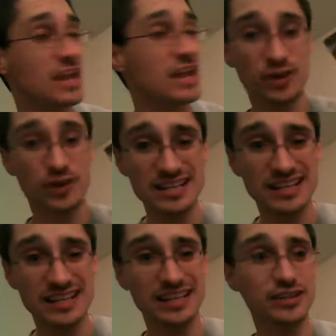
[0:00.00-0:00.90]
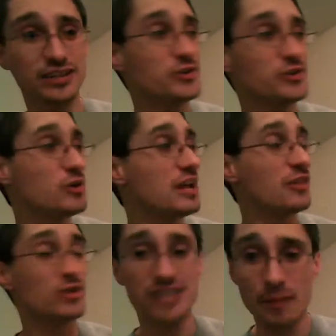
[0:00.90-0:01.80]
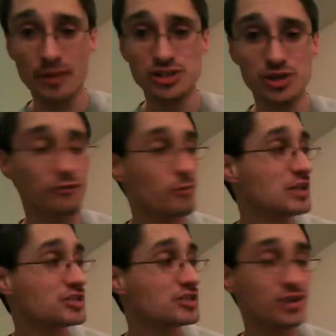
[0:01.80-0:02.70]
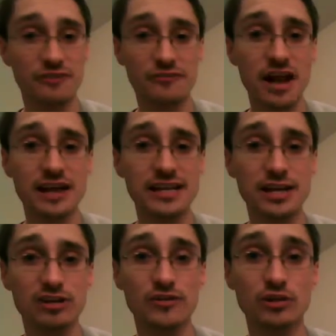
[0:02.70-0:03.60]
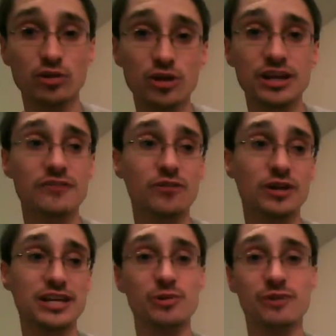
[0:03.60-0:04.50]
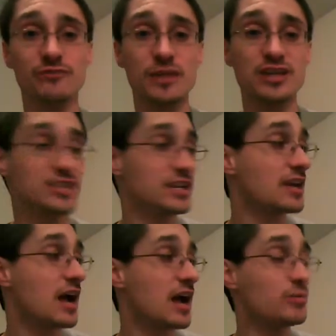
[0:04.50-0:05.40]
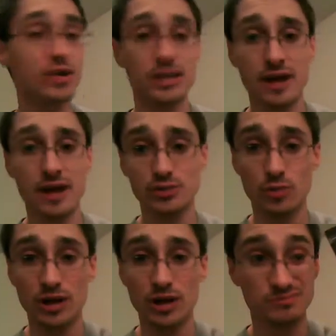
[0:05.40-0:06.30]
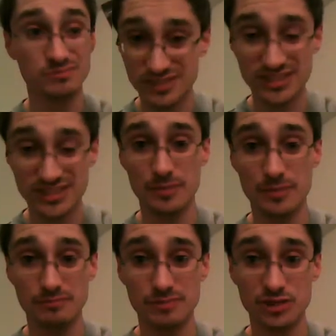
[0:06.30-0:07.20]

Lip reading: If you're into the EU, there's not much new information you're going to find here, and if you're looking for EU information in a guidebook, you might as well skip it,